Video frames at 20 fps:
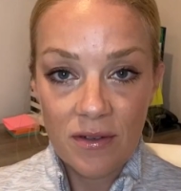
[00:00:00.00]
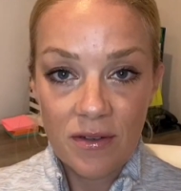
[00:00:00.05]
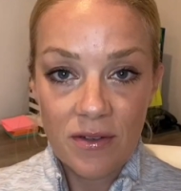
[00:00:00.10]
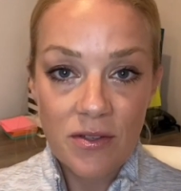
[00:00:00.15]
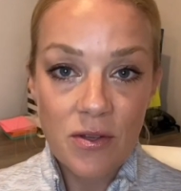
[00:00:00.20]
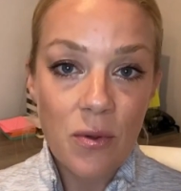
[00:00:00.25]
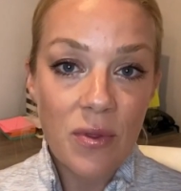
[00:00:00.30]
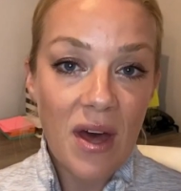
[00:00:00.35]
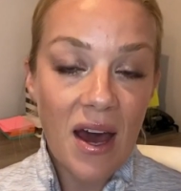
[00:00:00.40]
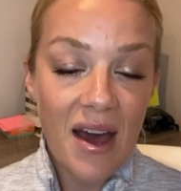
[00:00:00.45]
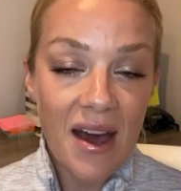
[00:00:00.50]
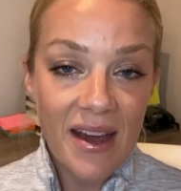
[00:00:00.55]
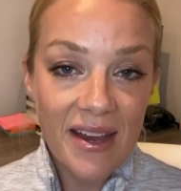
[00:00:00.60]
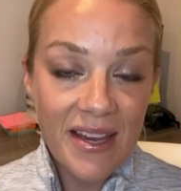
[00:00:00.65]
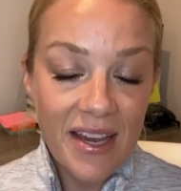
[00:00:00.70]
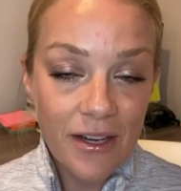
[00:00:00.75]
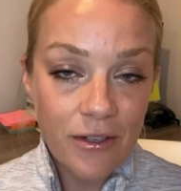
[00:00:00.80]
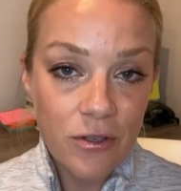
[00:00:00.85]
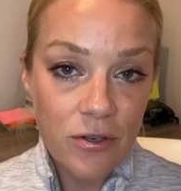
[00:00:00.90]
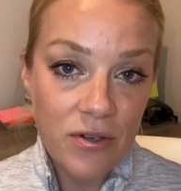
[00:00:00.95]
So the eye
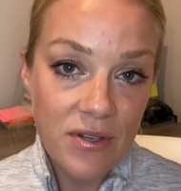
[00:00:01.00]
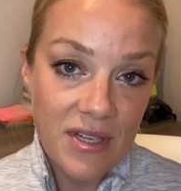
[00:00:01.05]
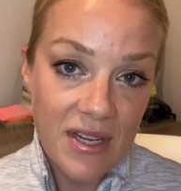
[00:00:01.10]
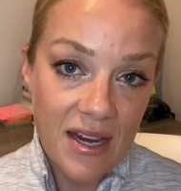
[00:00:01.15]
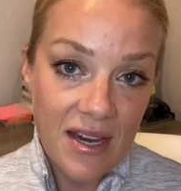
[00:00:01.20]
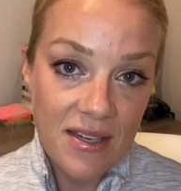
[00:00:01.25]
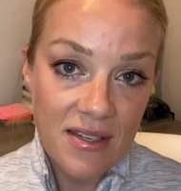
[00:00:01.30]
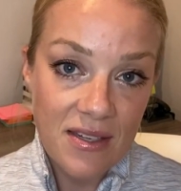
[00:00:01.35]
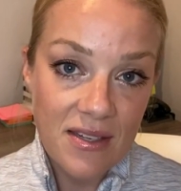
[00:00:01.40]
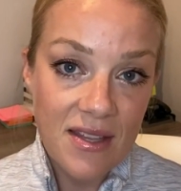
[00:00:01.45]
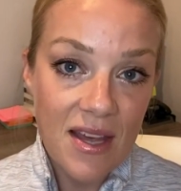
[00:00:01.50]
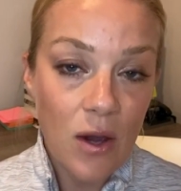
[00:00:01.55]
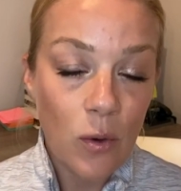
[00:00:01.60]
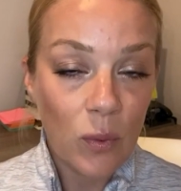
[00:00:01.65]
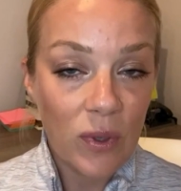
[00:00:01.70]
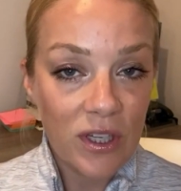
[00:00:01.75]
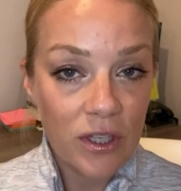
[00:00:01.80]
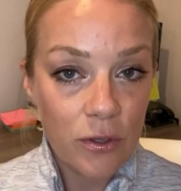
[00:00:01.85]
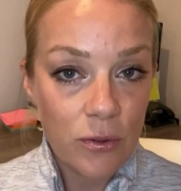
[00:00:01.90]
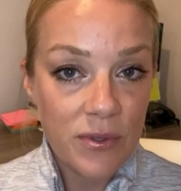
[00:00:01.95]
exercises that
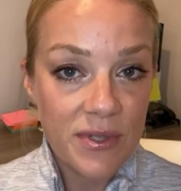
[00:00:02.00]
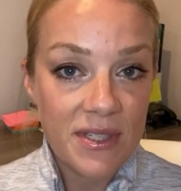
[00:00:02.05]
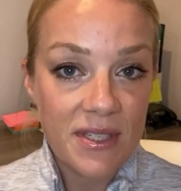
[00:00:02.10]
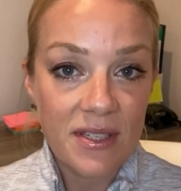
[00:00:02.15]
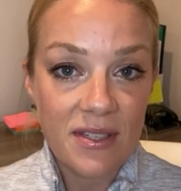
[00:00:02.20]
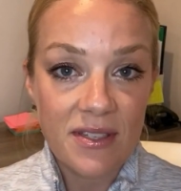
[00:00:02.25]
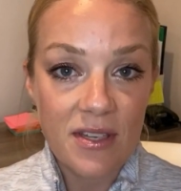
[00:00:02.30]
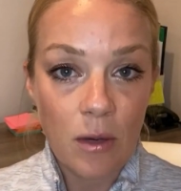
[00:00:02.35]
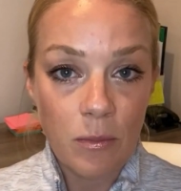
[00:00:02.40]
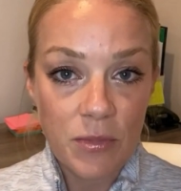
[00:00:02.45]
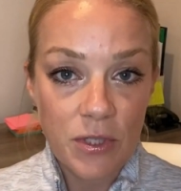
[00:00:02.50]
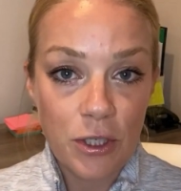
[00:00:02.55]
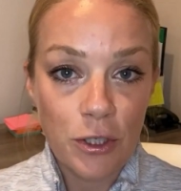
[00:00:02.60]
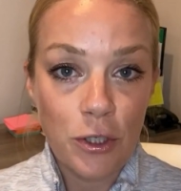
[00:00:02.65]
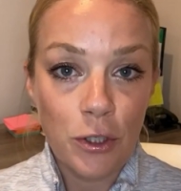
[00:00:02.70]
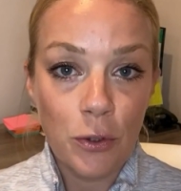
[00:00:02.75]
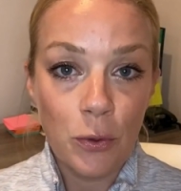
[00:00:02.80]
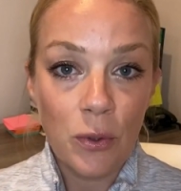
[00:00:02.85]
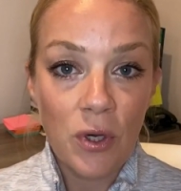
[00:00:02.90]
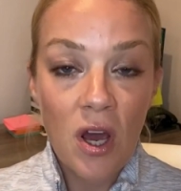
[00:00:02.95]
we use to
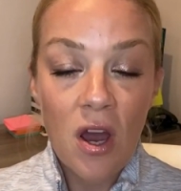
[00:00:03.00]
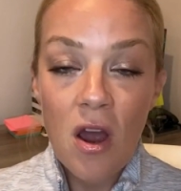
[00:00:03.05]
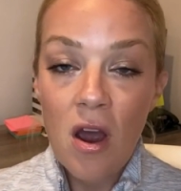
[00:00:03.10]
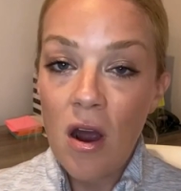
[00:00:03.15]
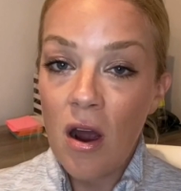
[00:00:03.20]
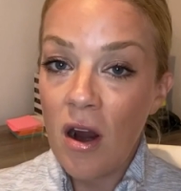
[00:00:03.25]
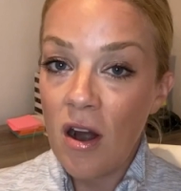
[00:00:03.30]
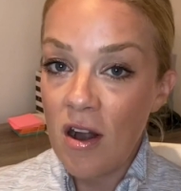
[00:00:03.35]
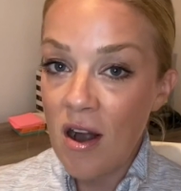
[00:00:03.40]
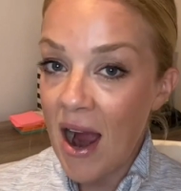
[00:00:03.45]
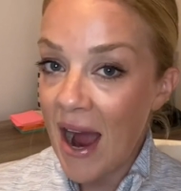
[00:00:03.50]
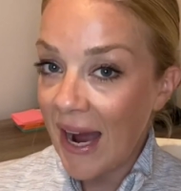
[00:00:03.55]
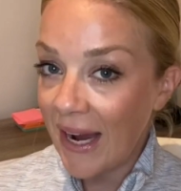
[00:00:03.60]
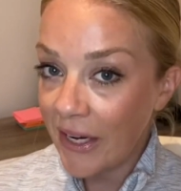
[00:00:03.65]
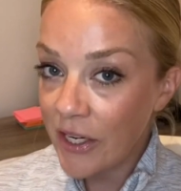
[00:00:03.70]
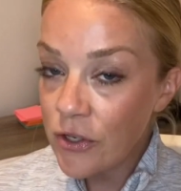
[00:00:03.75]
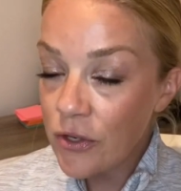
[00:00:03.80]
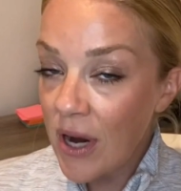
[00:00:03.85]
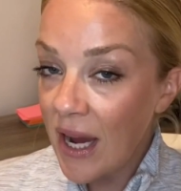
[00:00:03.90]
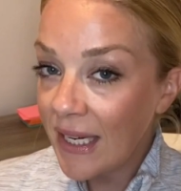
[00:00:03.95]
substitute are
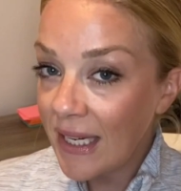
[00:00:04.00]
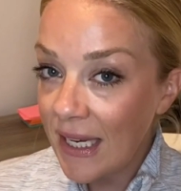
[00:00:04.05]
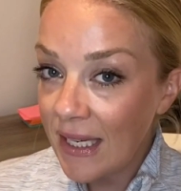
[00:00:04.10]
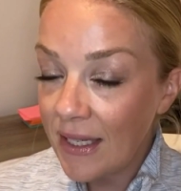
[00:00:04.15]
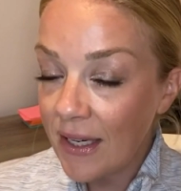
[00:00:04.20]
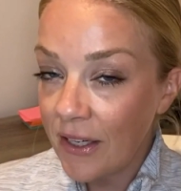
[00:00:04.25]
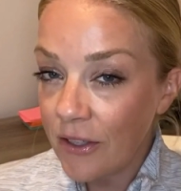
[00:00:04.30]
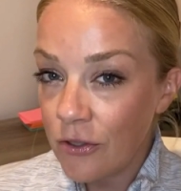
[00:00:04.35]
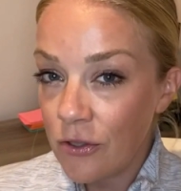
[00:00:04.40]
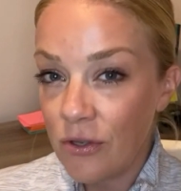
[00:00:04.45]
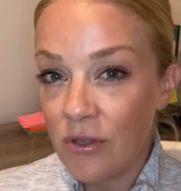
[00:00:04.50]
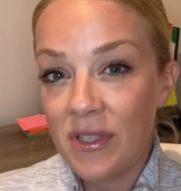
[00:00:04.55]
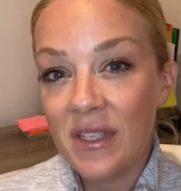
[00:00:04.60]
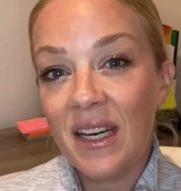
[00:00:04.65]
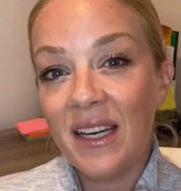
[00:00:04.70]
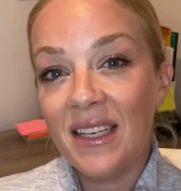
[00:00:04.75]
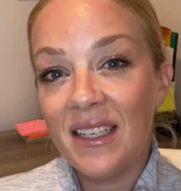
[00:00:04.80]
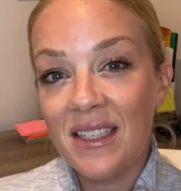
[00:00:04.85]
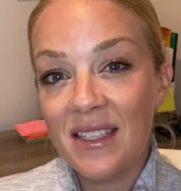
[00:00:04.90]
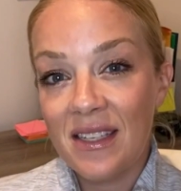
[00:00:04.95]
eye tracking
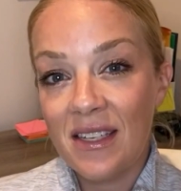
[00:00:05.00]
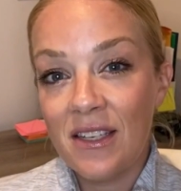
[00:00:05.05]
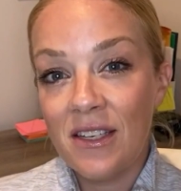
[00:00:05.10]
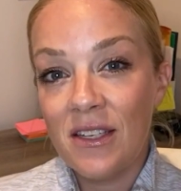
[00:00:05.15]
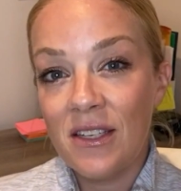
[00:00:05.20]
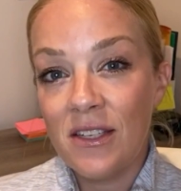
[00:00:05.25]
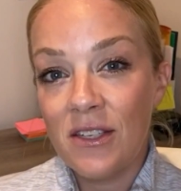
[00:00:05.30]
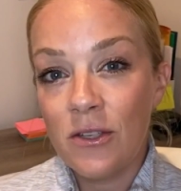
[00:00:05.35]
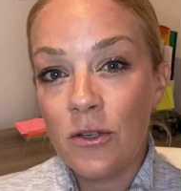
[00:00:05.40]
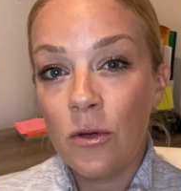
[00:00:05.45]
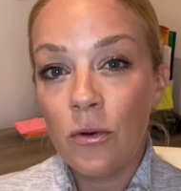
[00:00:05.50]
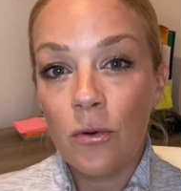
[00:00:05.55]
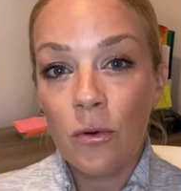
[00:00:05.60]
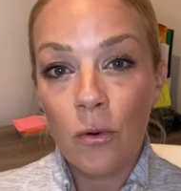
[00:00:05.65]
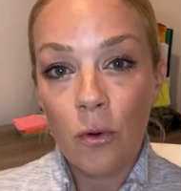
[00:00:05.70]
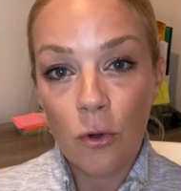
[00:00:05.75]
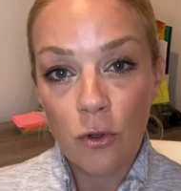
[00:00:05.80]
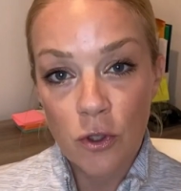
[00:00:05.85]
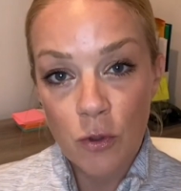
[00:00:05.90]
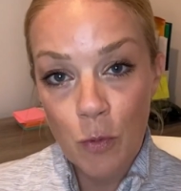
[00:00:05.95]
exercises
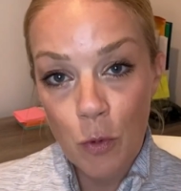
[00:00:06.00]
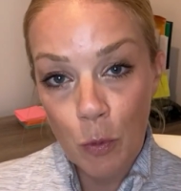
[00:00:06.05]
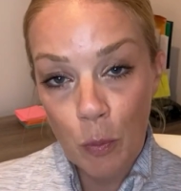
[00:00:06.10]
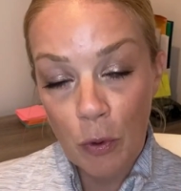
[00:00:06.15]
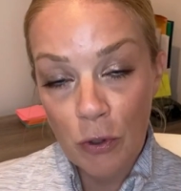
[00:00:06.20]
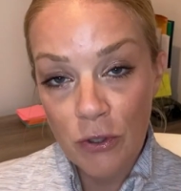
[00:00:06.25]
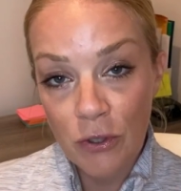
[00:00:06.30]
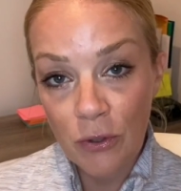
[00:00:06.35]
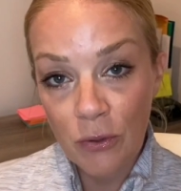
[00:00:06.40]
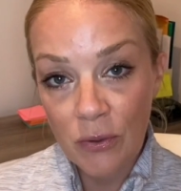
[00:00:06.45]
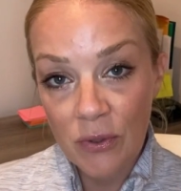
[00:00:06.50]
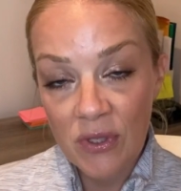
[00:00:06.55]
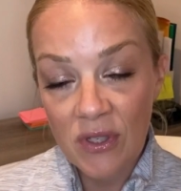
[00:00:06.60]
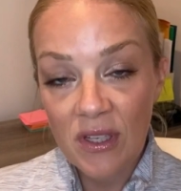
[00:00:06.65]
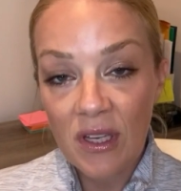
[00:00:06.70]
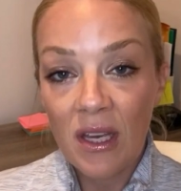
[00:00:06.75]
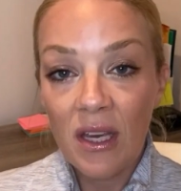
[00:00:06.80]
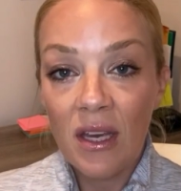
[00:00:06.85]
or smooth pursuits,